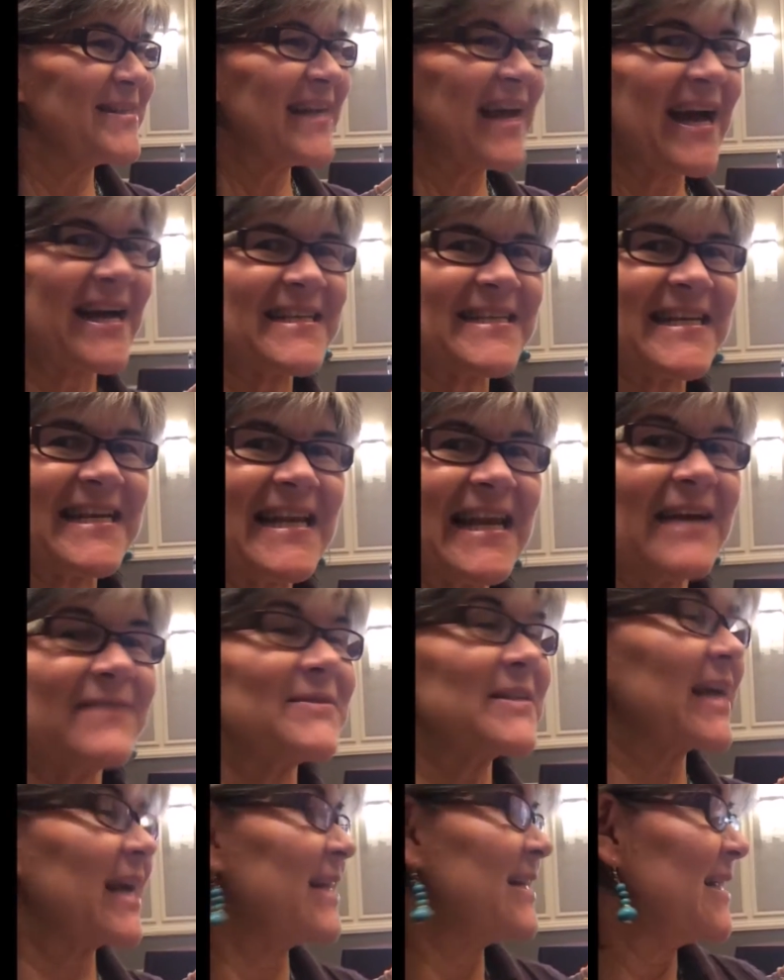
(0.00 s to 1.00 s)
was how
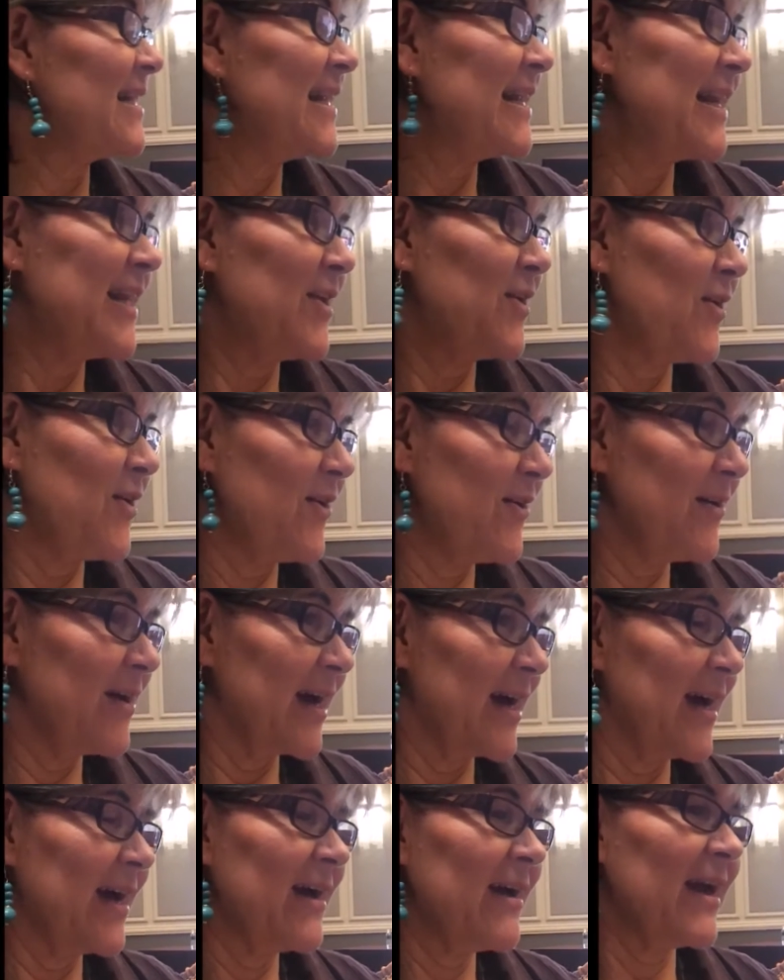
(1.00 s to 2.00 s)
she loves Kundalini
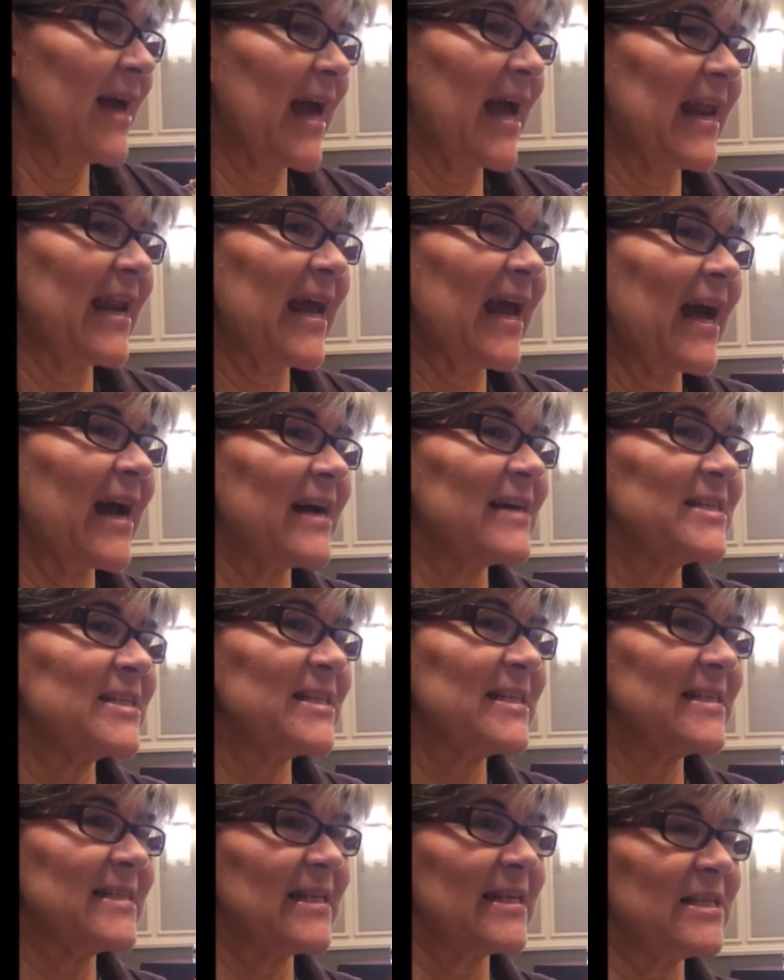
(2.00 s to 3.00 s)
yoga and
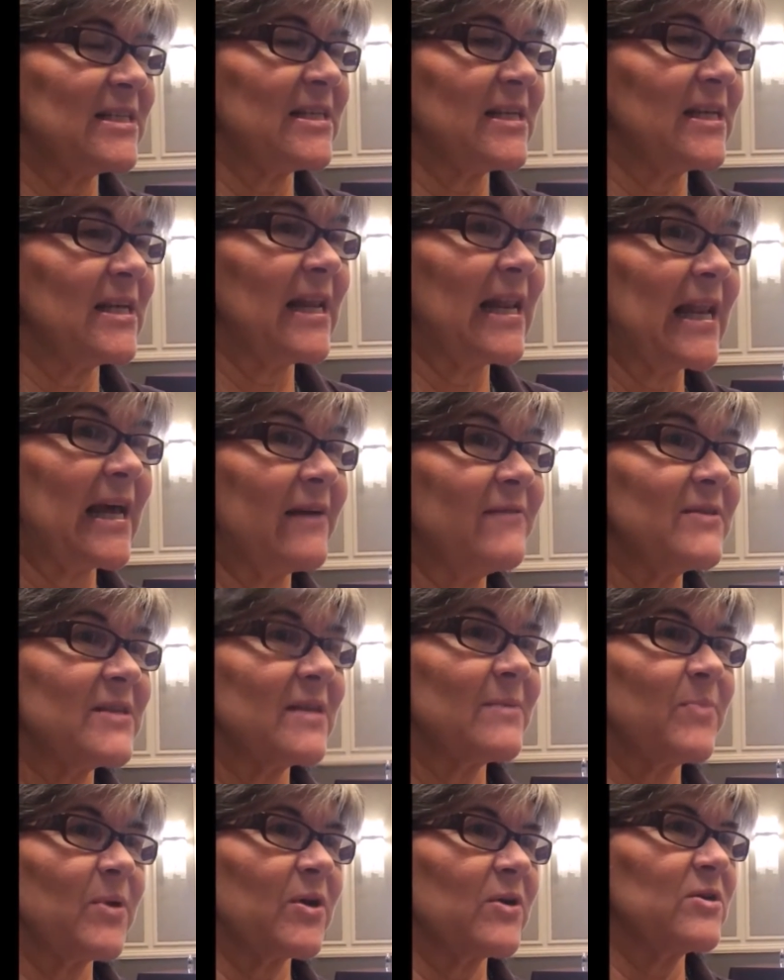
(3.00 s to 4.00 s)
how she says she
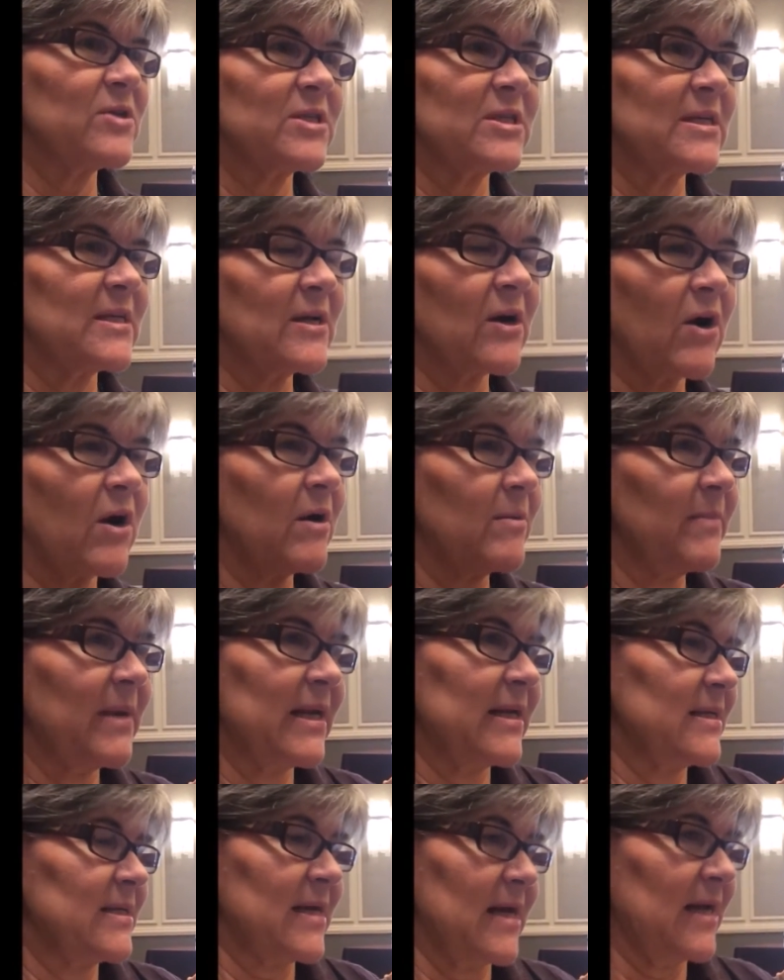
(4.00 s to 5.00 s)
loves it because she
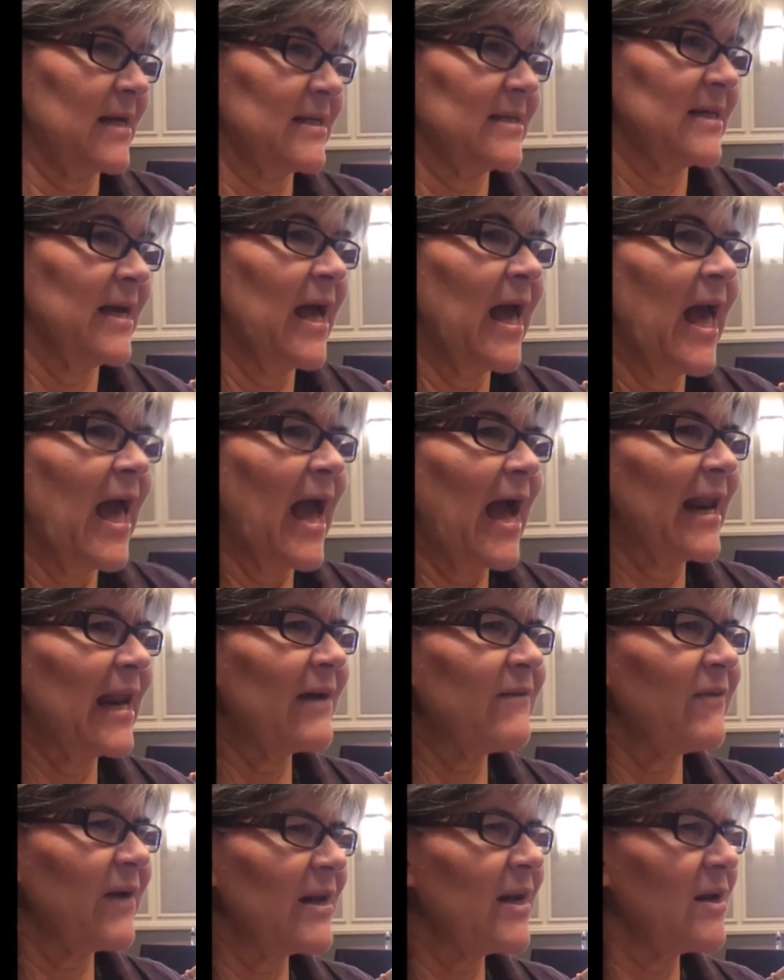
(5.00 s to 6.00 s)
can't meditate.
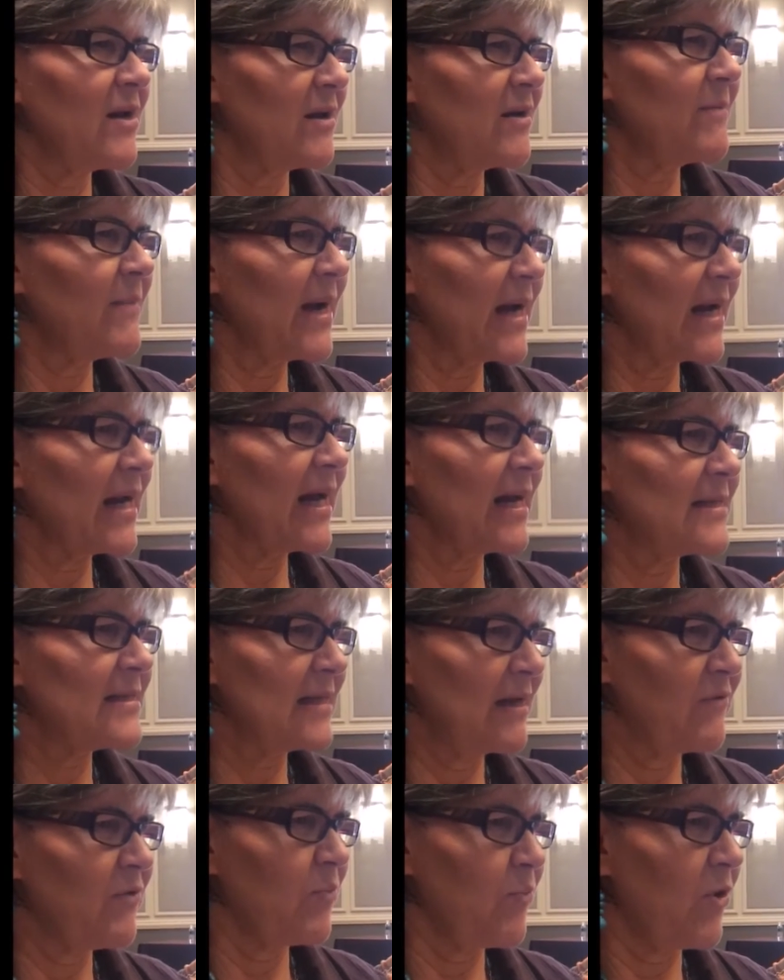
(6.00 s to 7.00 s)
And I find a lot of my
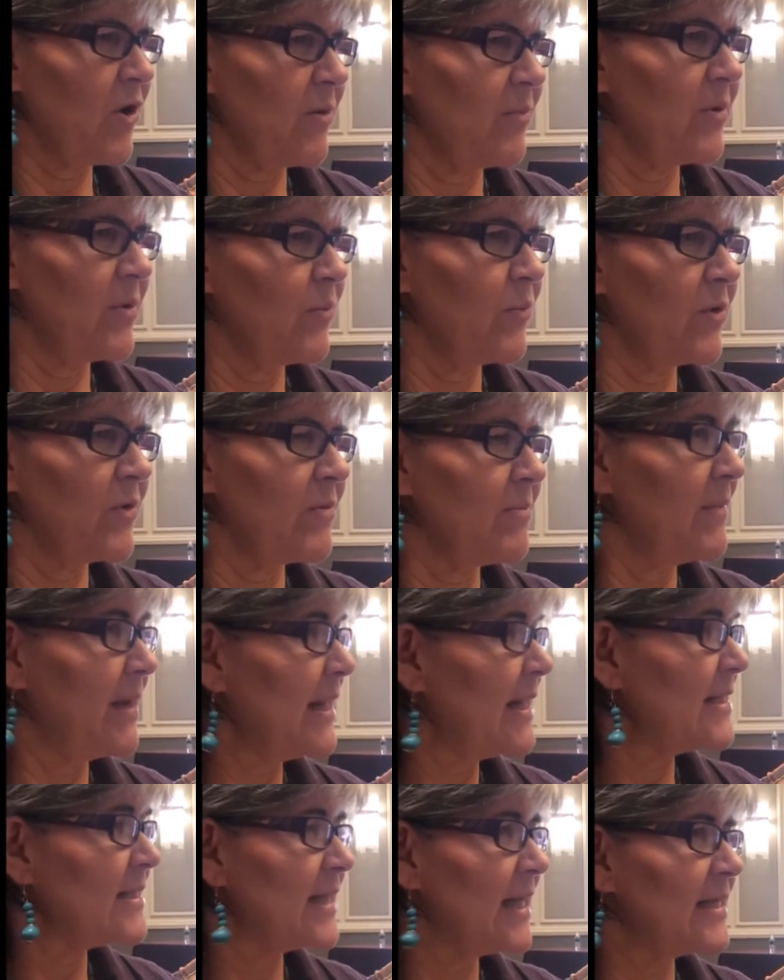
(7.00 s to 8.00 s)
clients have a problem
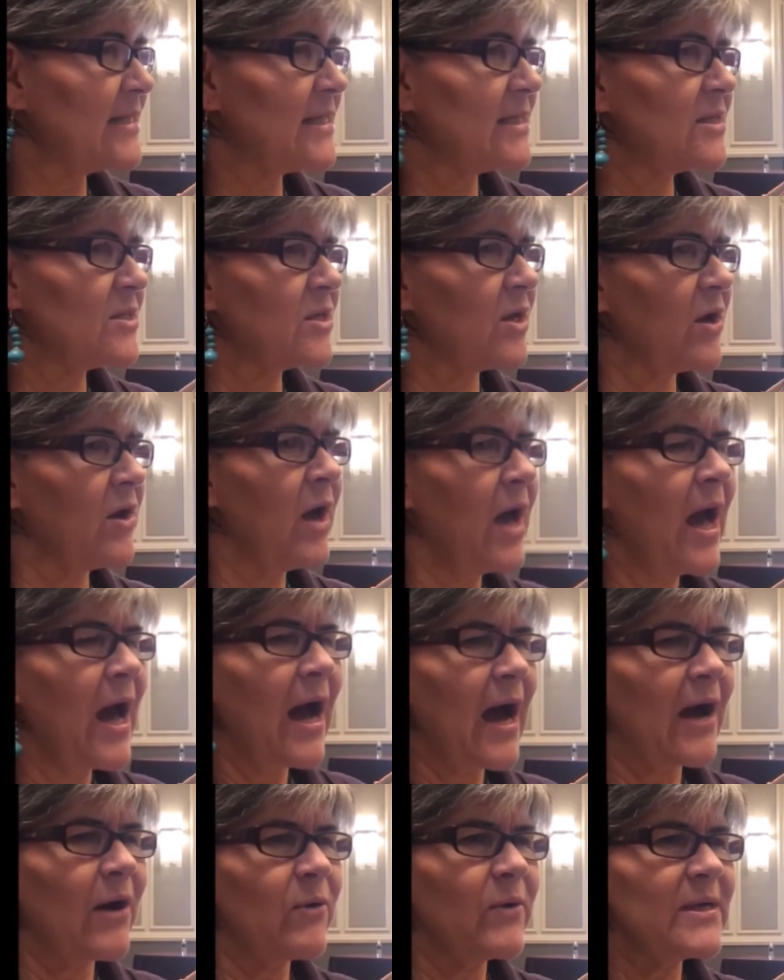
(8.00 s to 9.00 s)
with meditating.
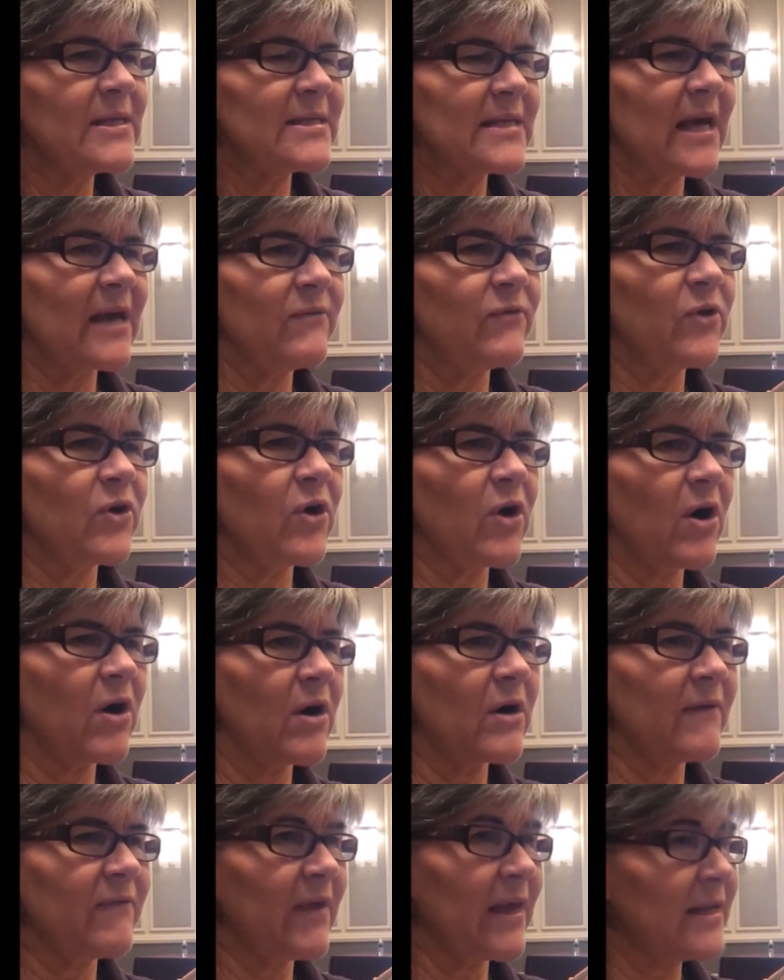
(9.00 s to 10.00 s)
So I always say, if
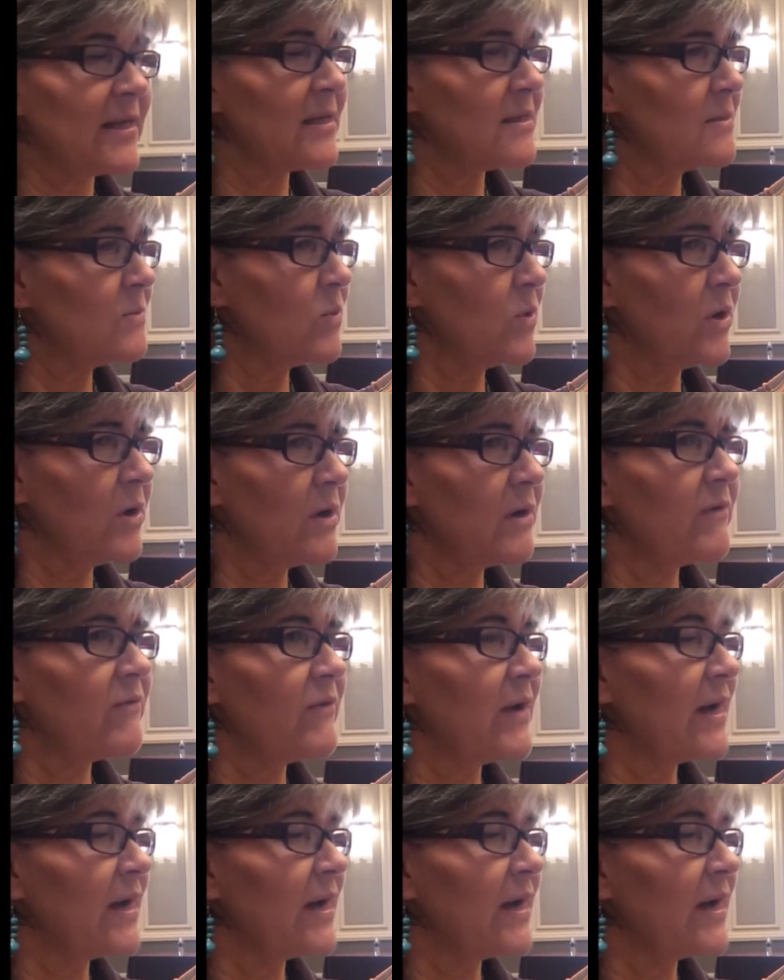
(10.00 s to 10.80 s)
that doesn't